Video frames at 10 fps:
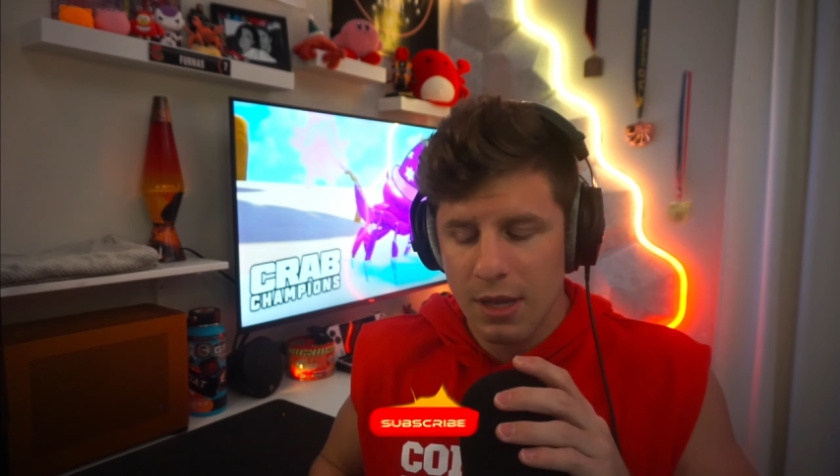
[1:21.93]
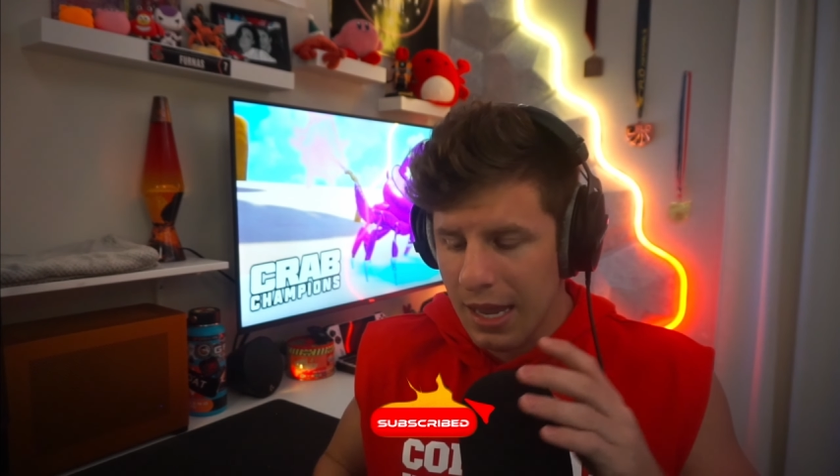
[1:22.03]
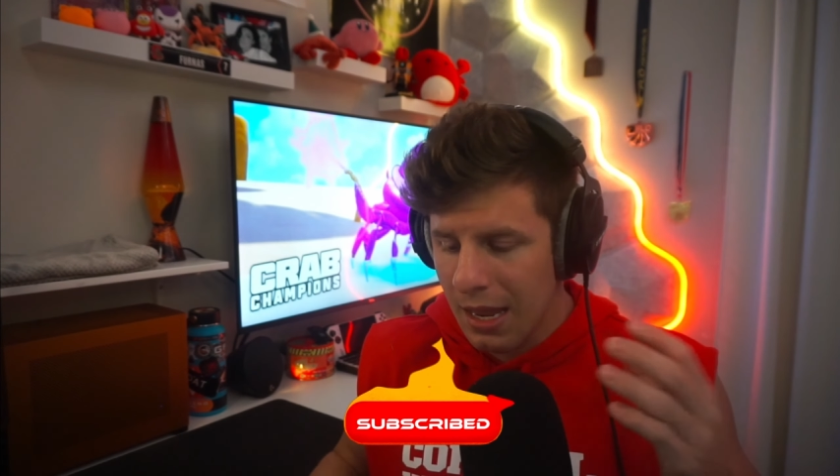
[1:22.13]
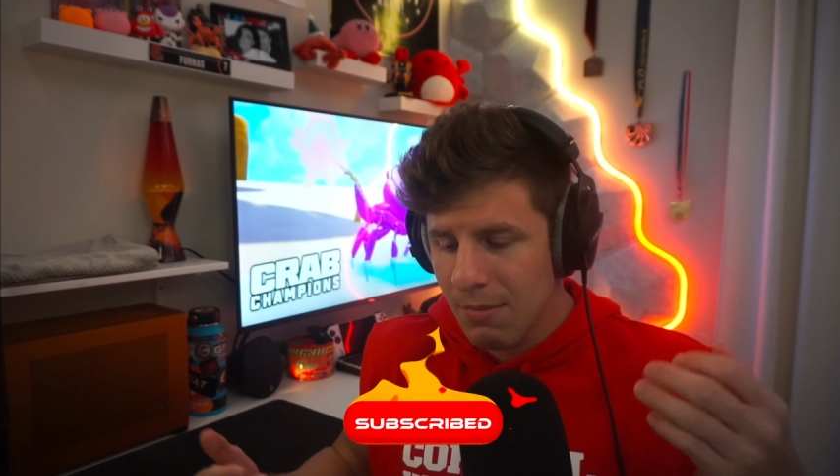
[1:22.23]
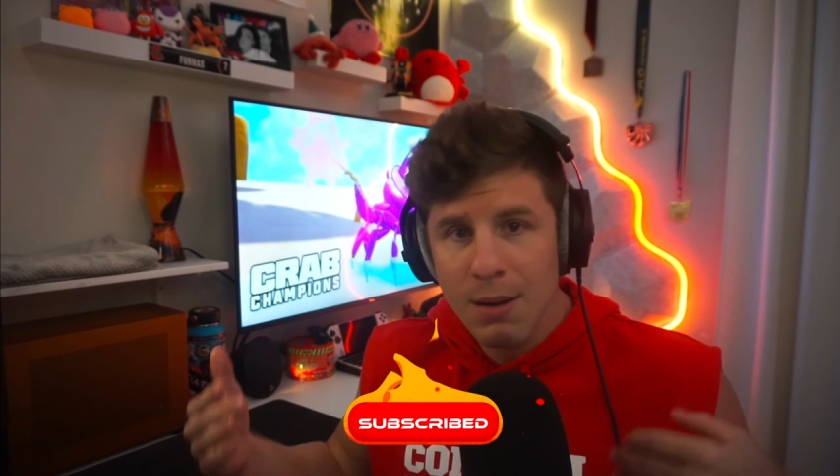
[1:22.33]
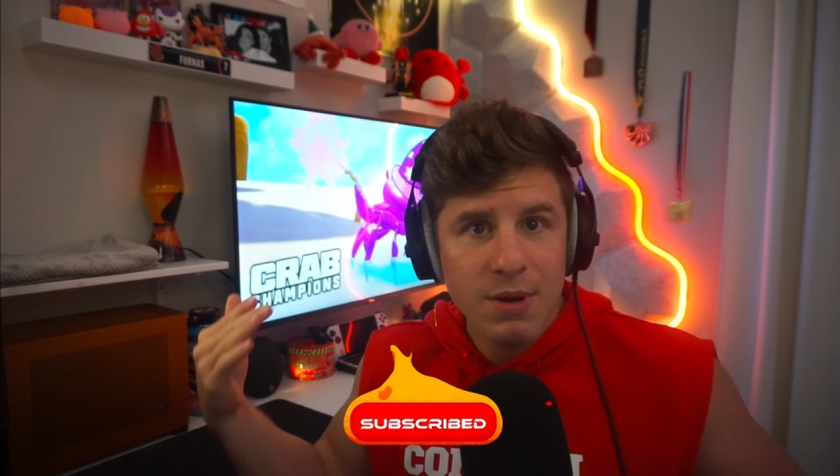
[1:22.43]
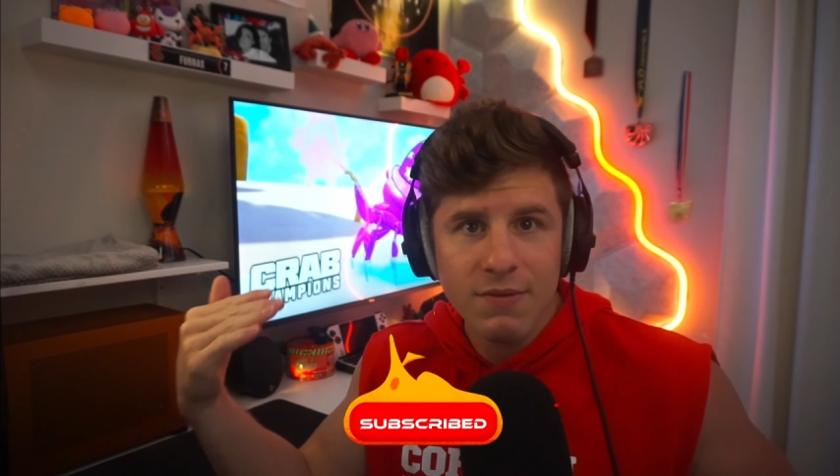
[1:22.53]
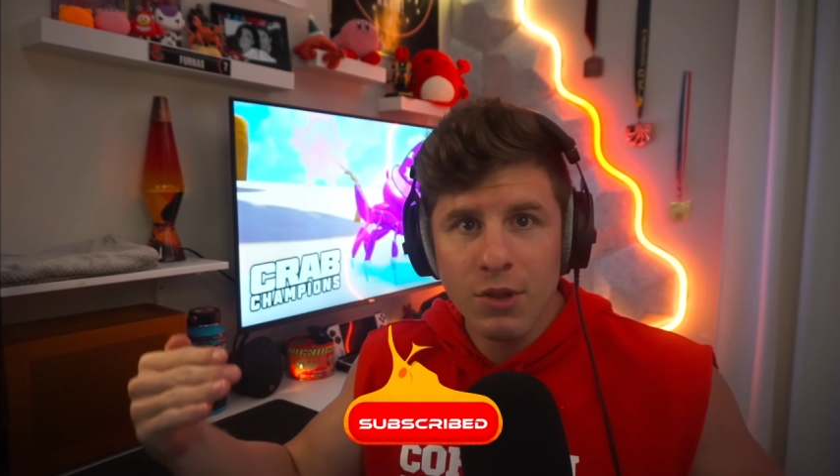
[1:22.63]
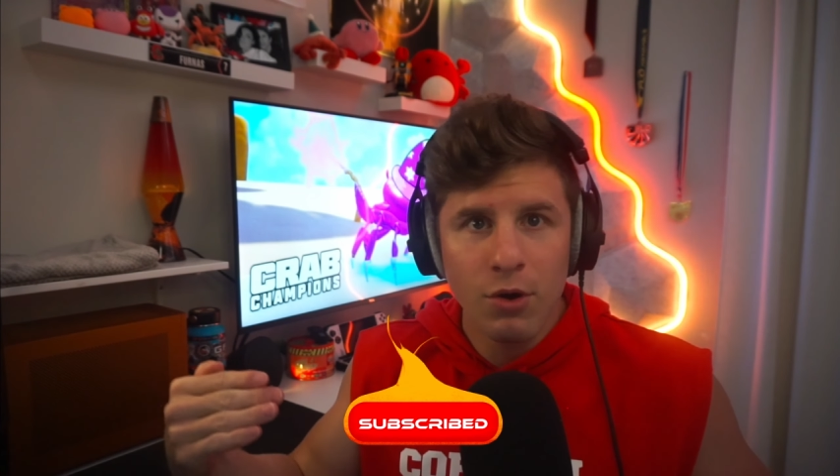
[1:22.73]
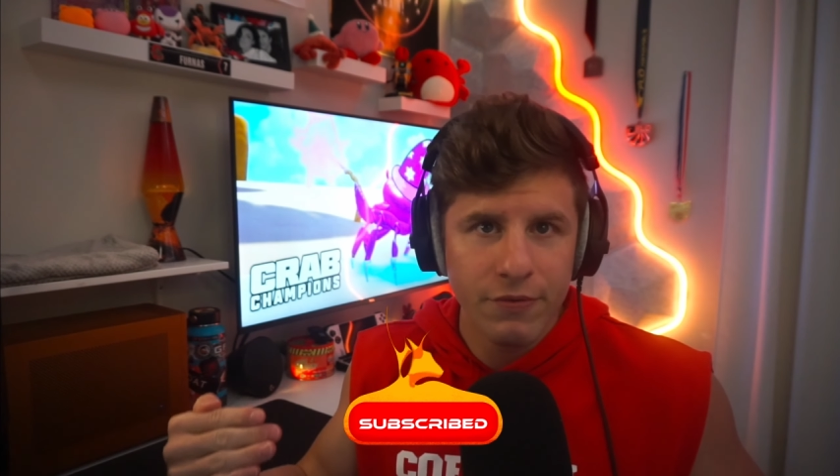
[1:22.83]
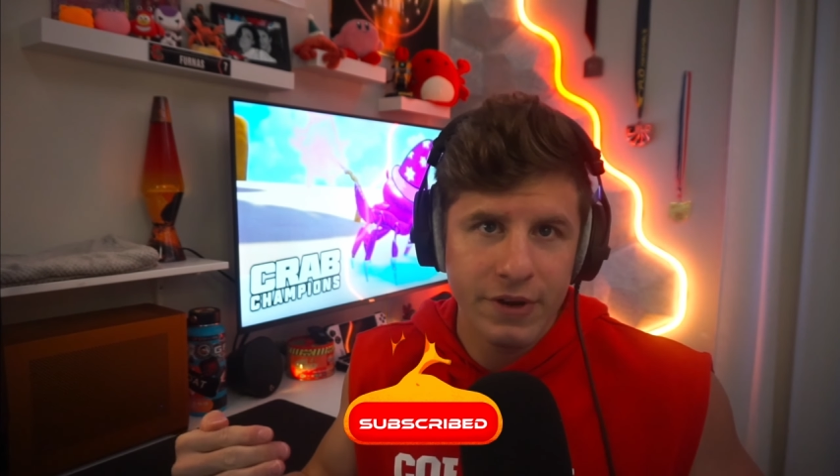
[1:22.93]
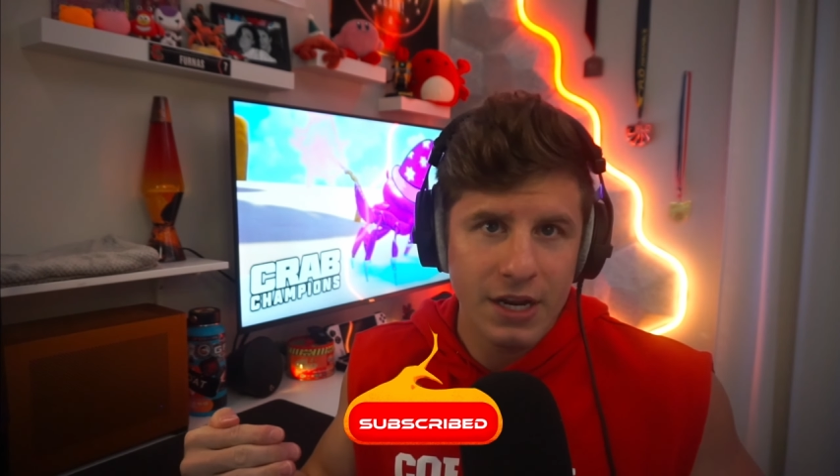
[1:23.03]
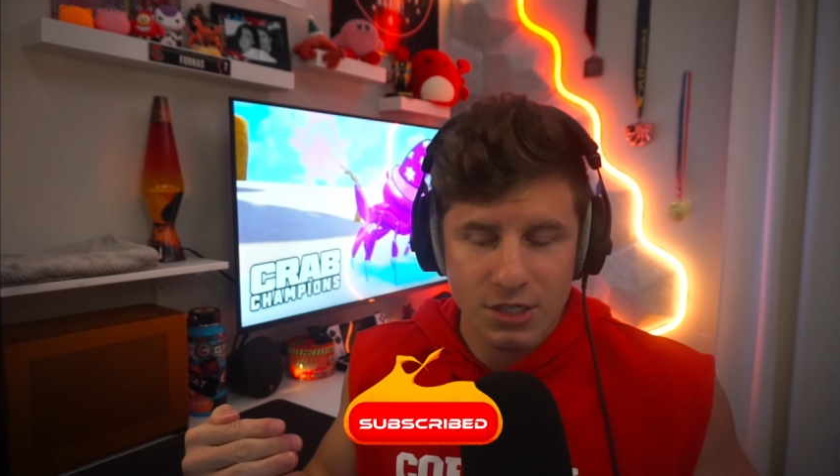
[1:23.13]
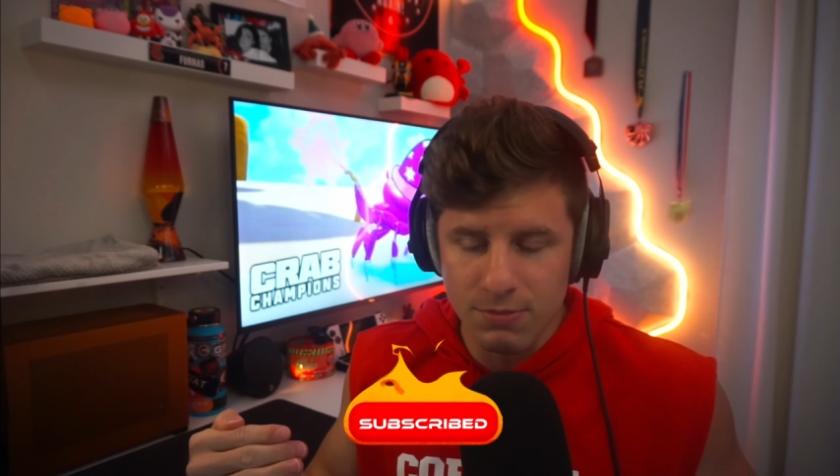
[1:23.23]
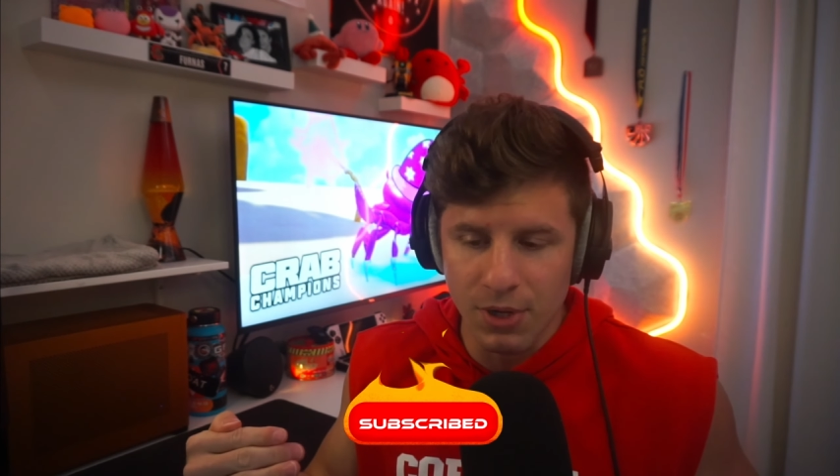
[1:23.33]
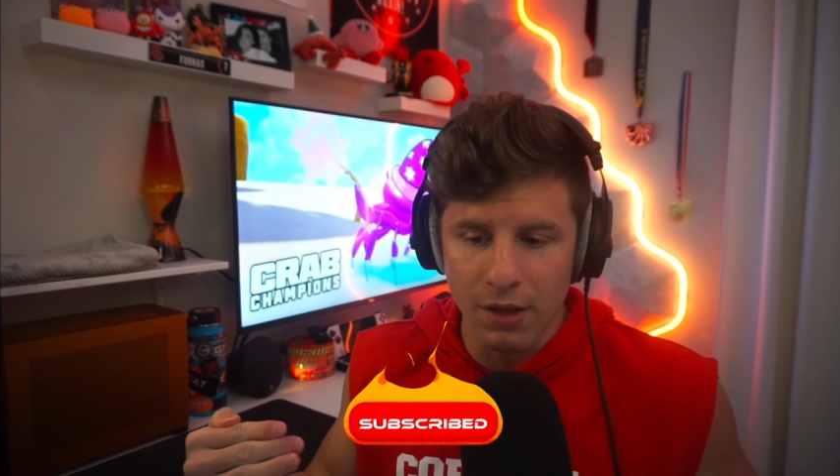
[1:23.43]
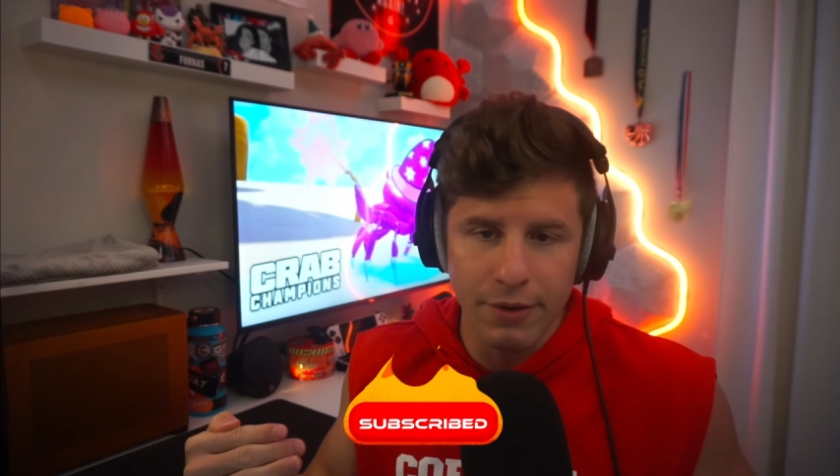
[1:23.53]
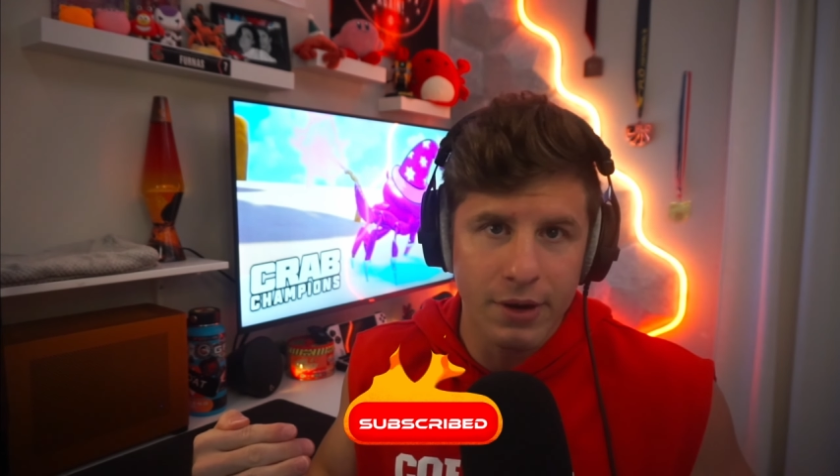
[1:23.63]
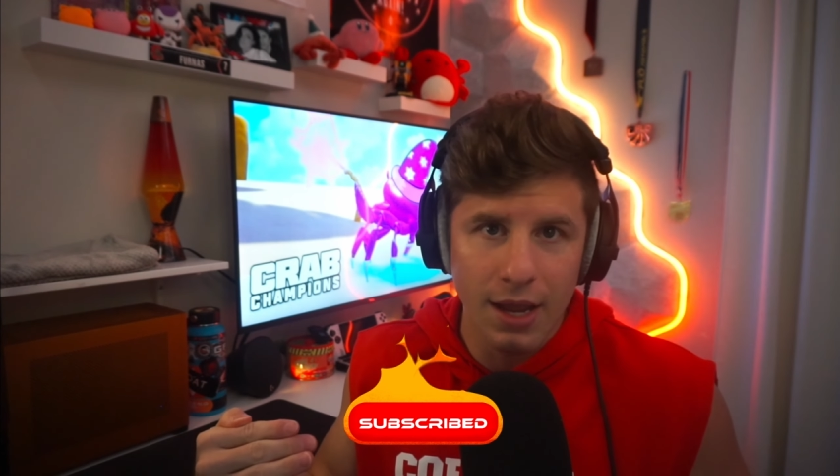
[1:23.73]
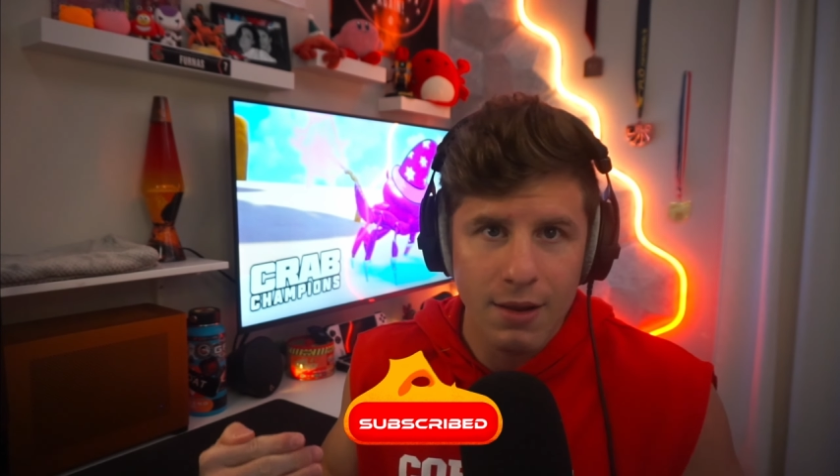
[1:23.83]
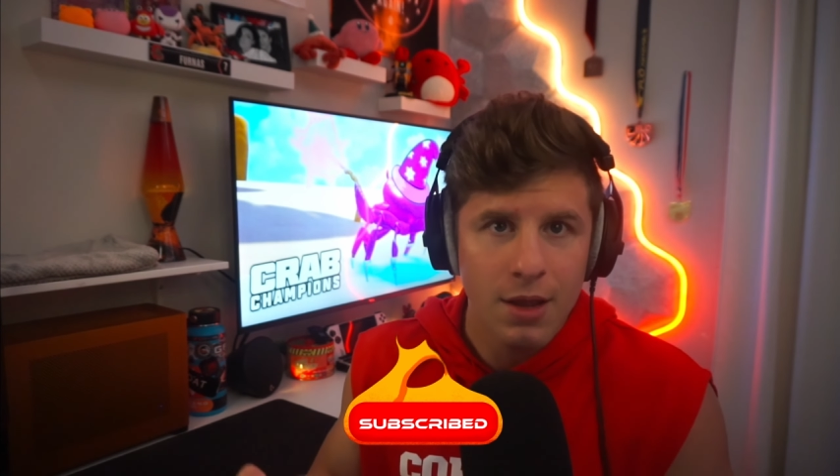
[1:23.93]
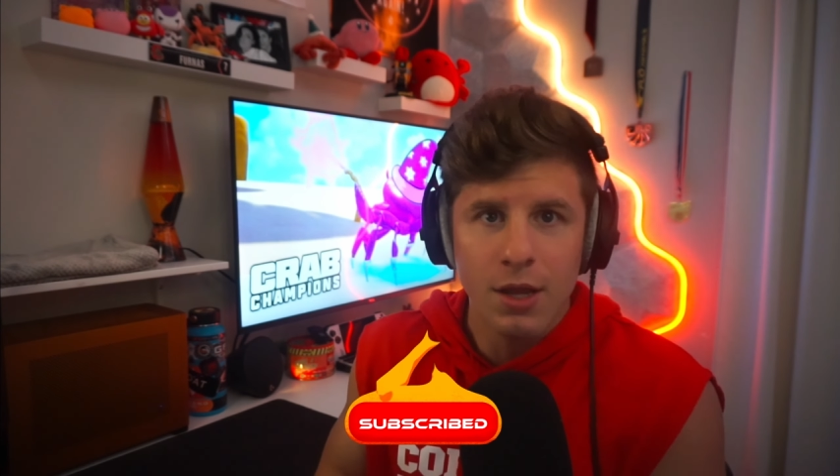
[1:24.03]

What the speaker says: and maybe even the notification bell, okay?